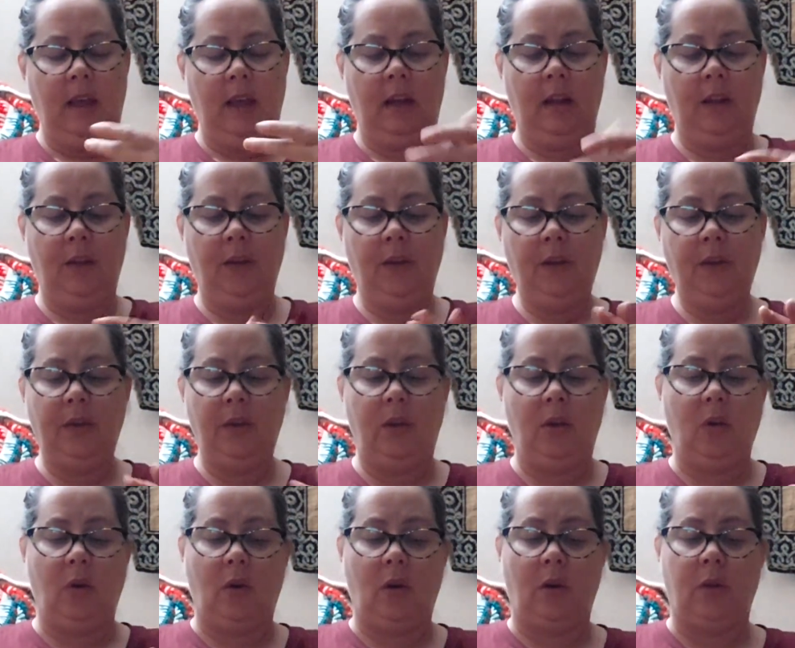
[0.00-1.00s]
And I thought the
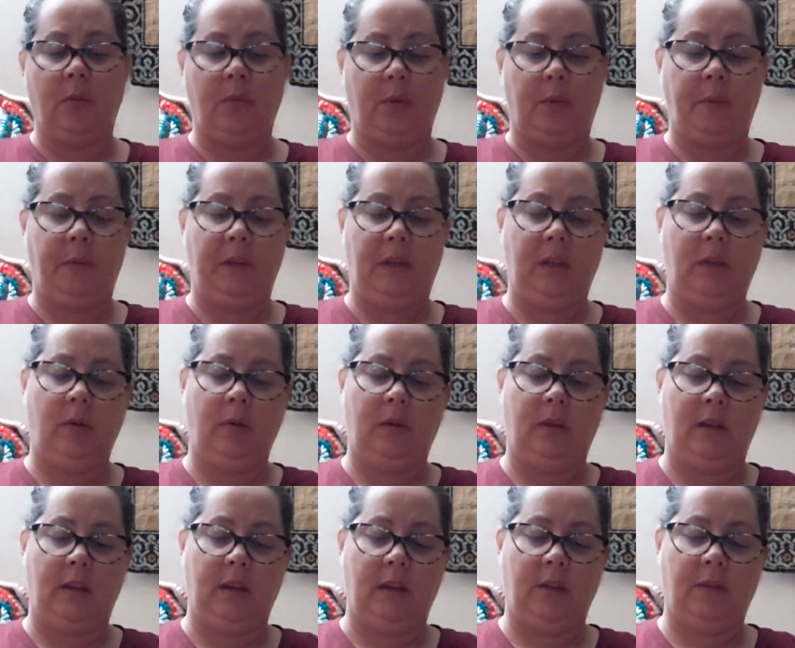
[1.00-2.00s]
yarn would be too
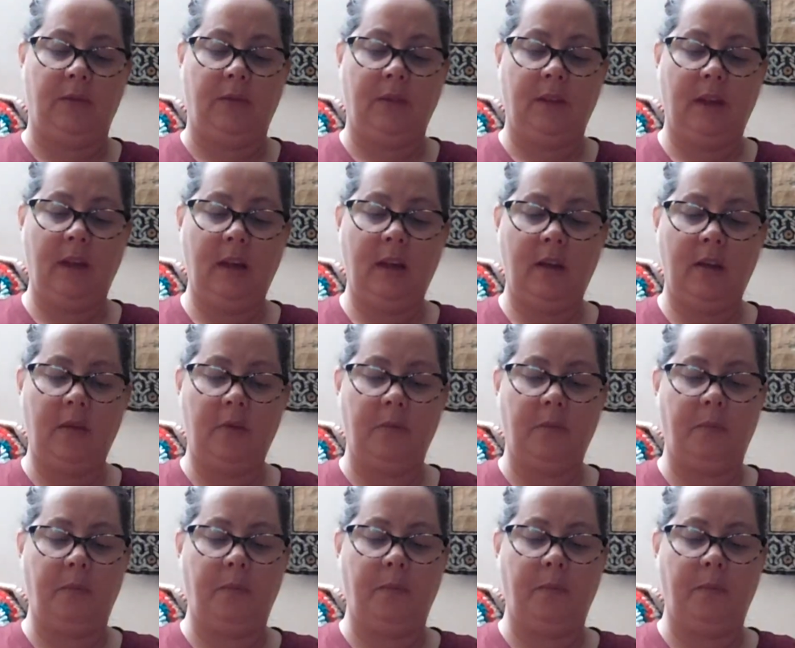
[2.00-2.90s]
thick for that.